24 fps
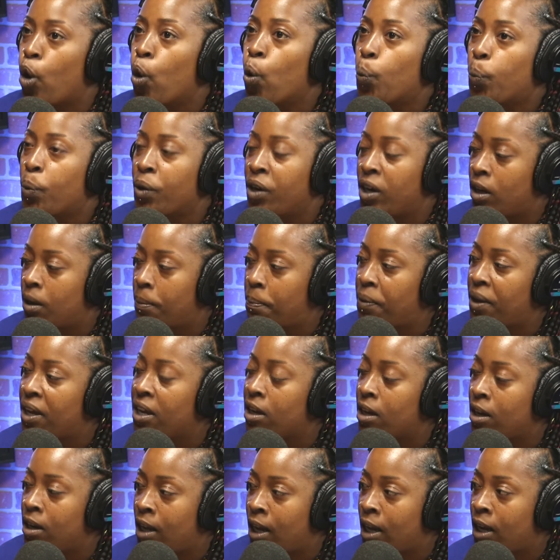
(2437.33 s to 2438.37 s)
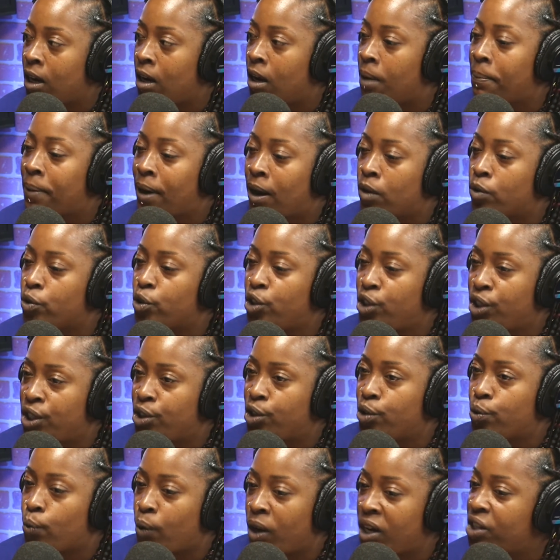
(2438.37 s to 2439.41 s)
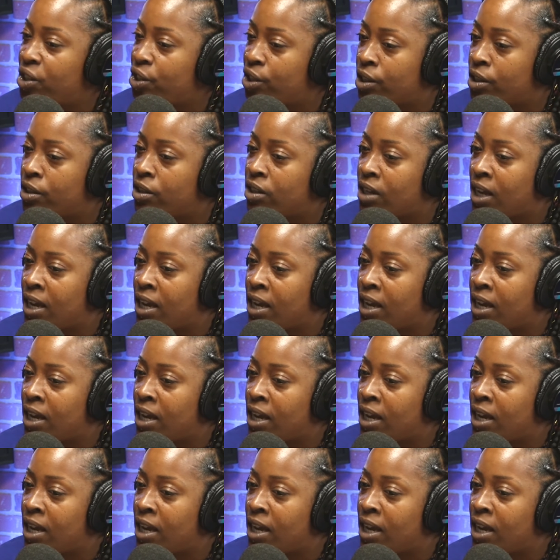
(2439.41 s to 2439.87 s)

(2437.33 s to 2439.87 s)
open and opinionated about situations